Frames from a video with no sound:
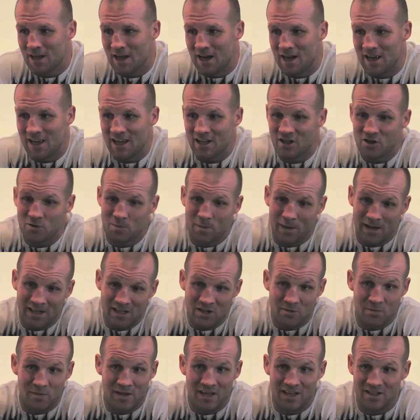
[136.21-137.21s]
He explained
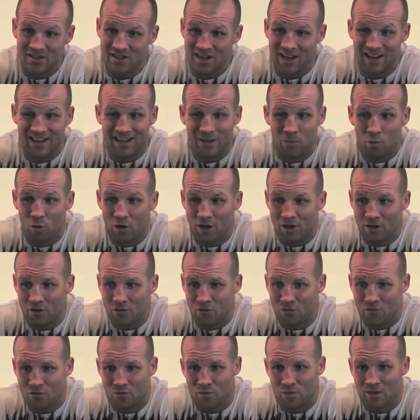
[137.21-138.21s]
to me exactly what he
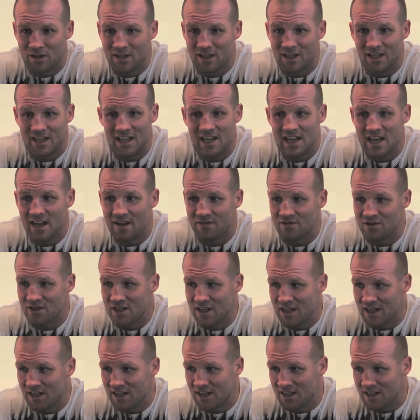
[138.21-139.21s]
does with the
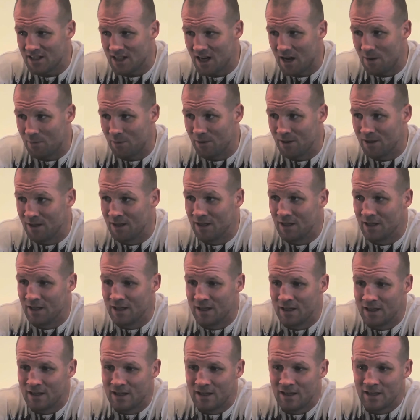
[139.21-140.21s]
EFT and the tapping.
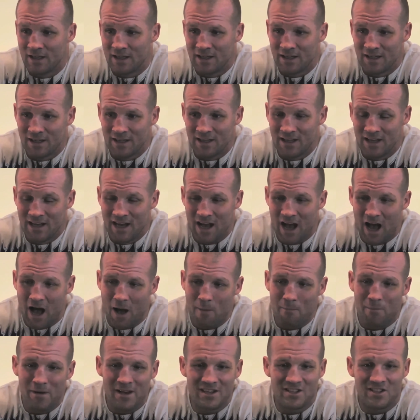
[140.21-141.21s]

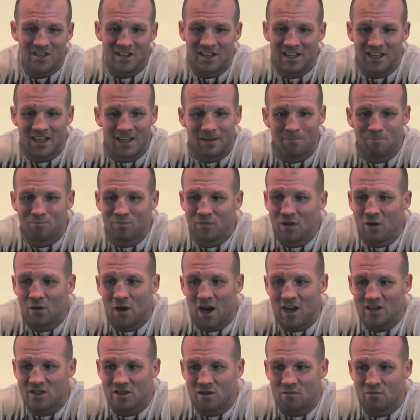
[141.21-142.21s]
And basically,
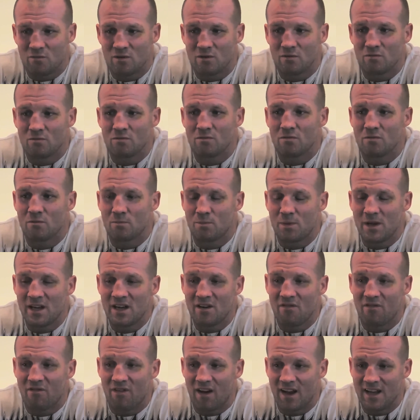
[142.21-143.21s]
as being
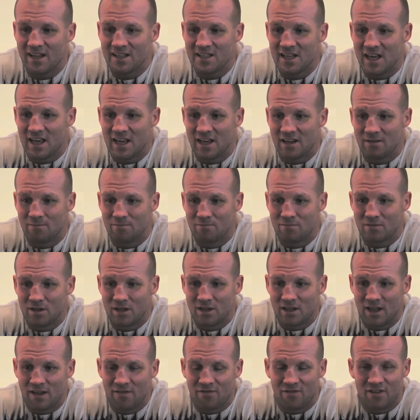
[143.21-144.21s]
a fighter, the
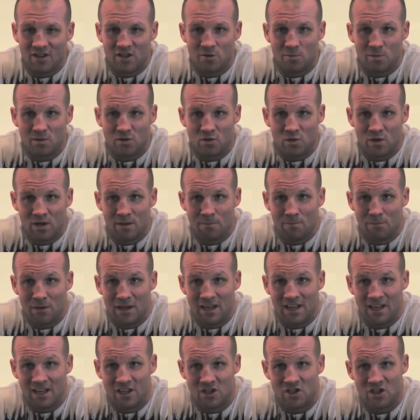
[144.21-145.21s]
difference between
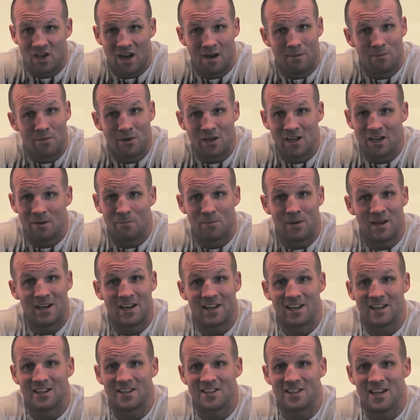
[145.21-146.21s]
being a champion and being
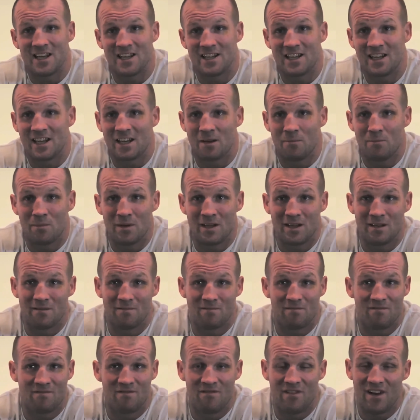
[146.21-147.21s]
a contender can be
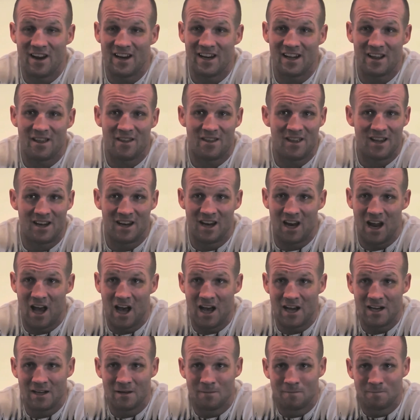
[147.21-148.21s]
very thin
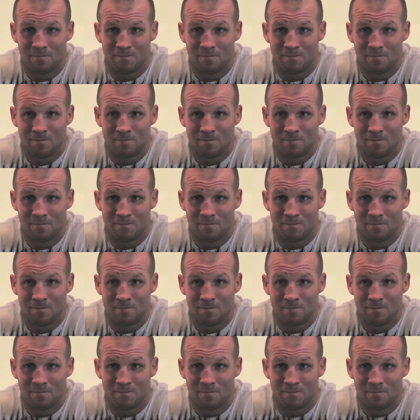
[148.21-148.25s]
line.